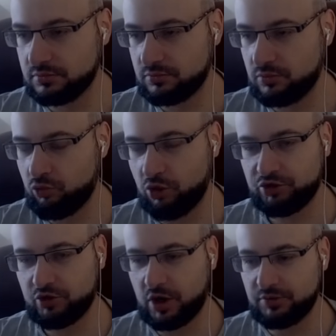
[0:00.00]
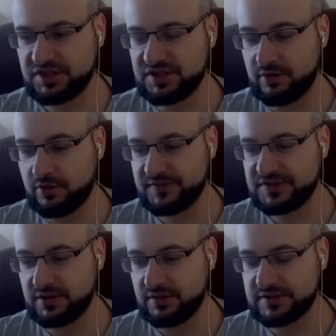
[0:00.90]
what counts as a Earth
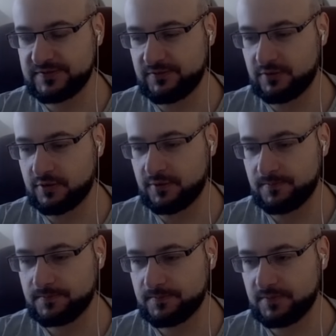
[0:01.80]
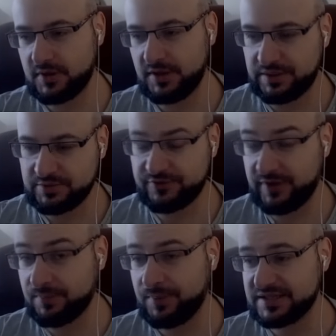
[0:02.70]
skills for in terms of
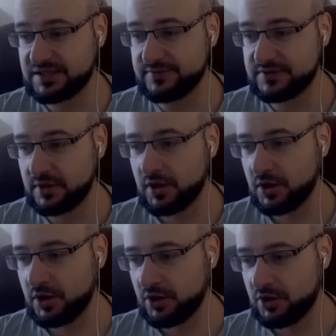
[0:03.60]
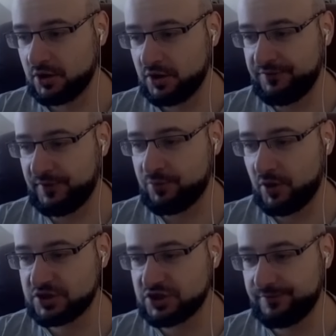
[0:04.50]
like passives. If I
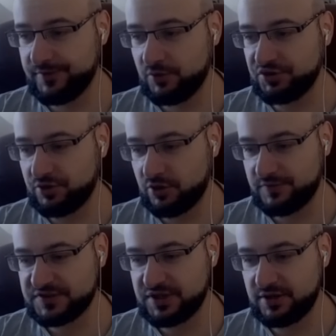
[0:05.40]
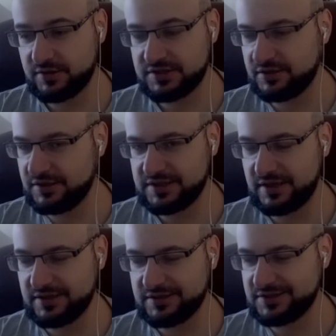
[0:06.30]
proc something with an Earth skills that is
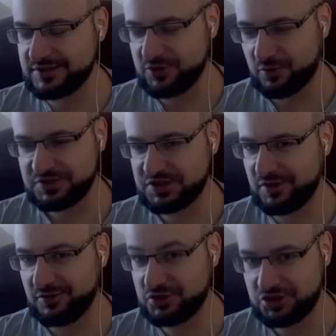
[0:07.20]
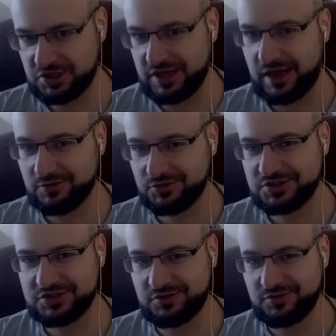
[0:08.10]
a Storm skill, does it count
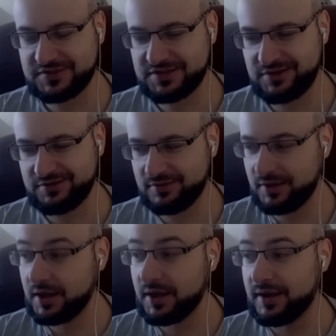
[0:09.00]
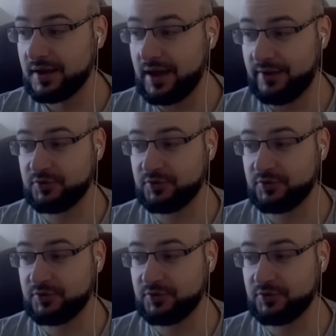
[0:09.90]
as an Earth skill? Have to